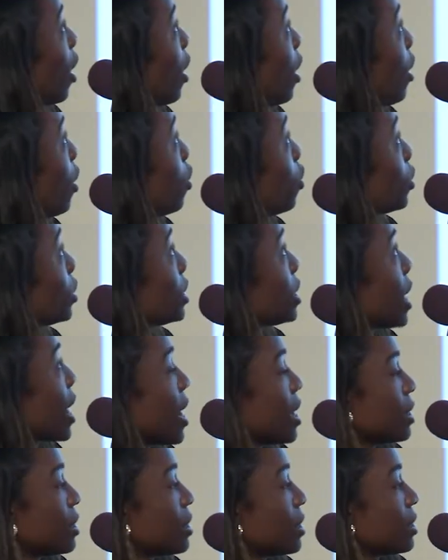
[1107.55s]
Oh,
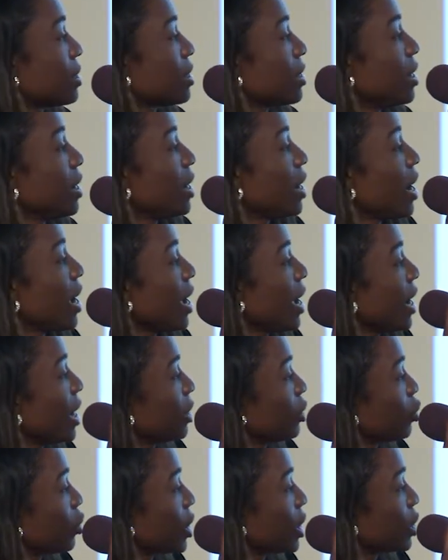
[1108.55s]
yes.
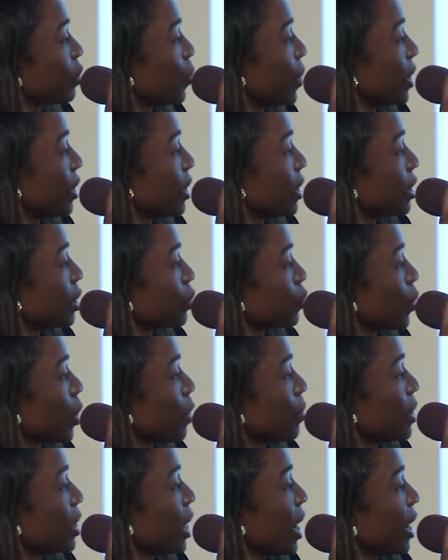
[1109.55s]
Address barriers,
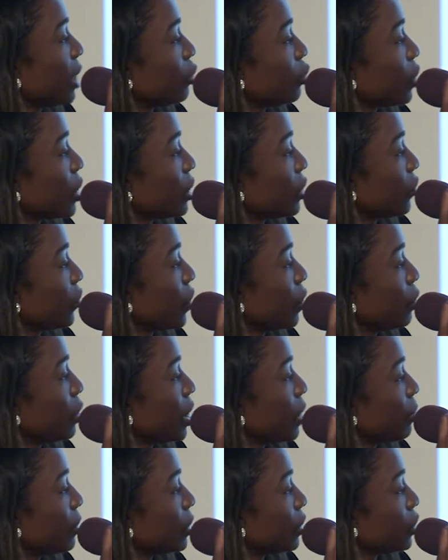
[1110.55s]
permanent address, phone
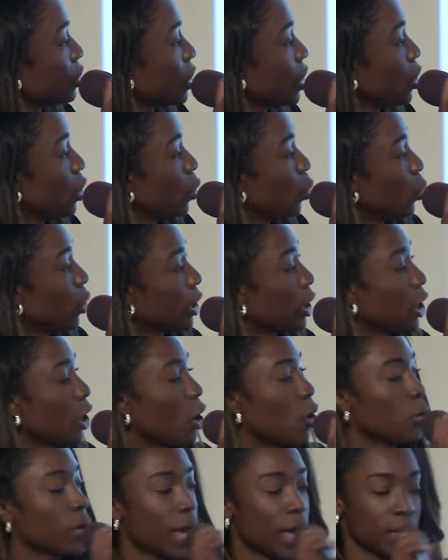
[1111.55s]
numbers, work.
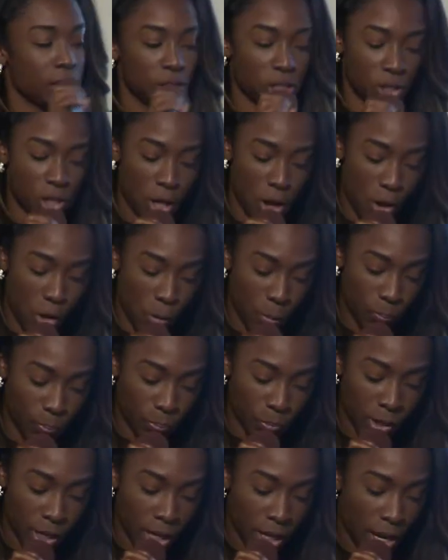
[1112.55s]
Okay,
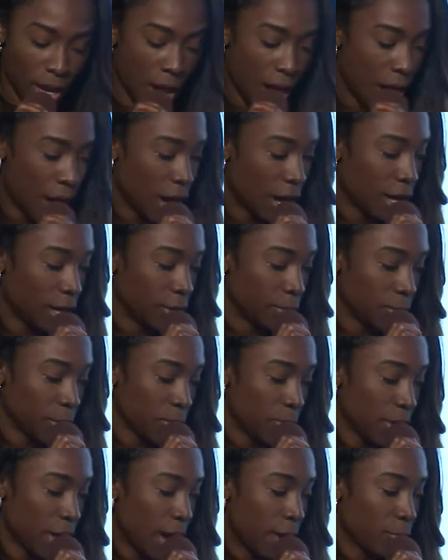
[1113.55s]
so I'm
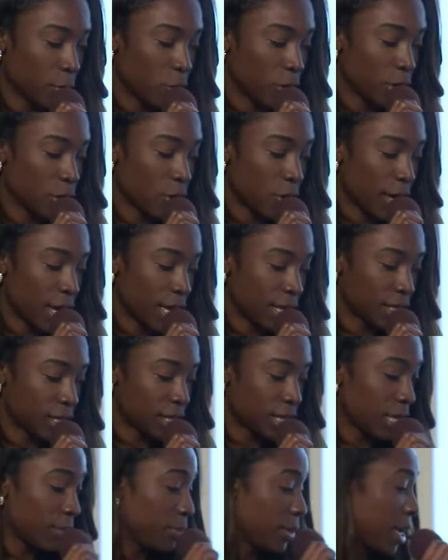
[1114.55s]
going to go ahead and
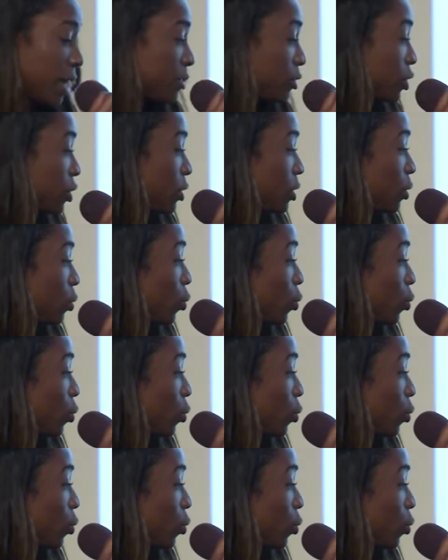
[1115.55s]
skip down to the